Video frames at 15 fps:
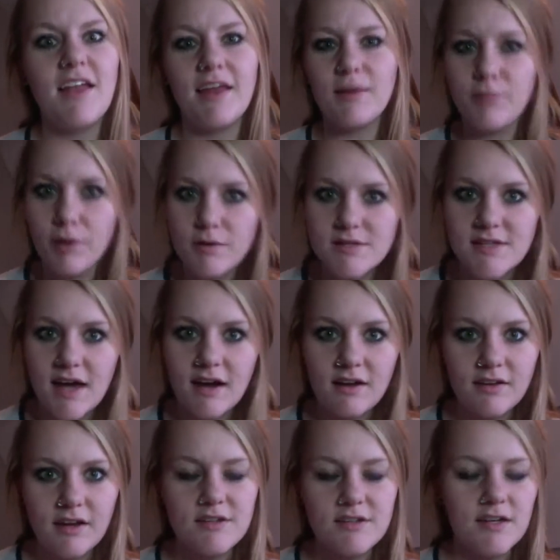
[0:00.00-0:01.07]
like post that on
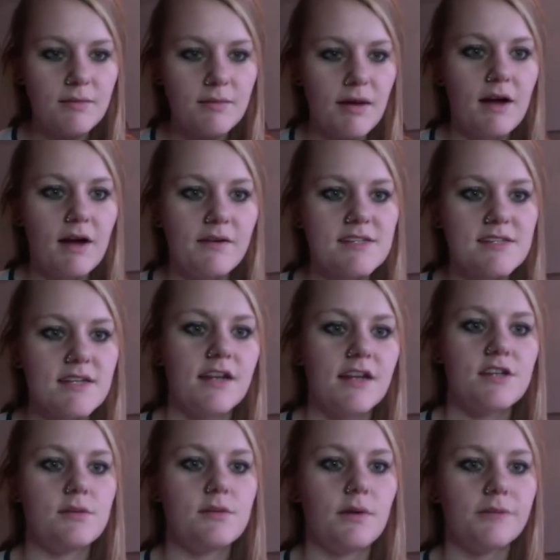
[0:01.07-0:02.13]
there and talk about how
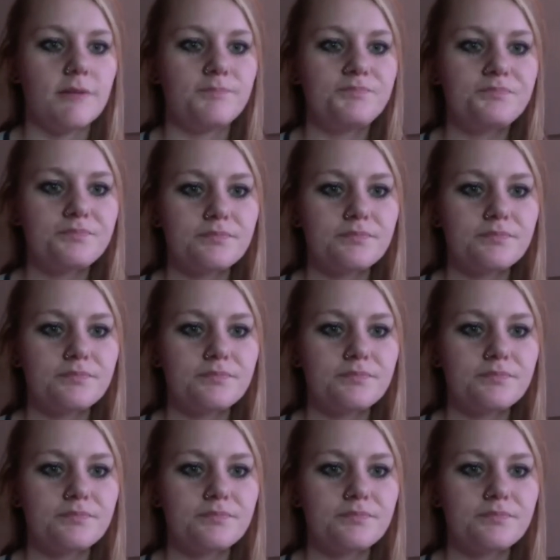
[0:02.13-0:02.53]
excited you are.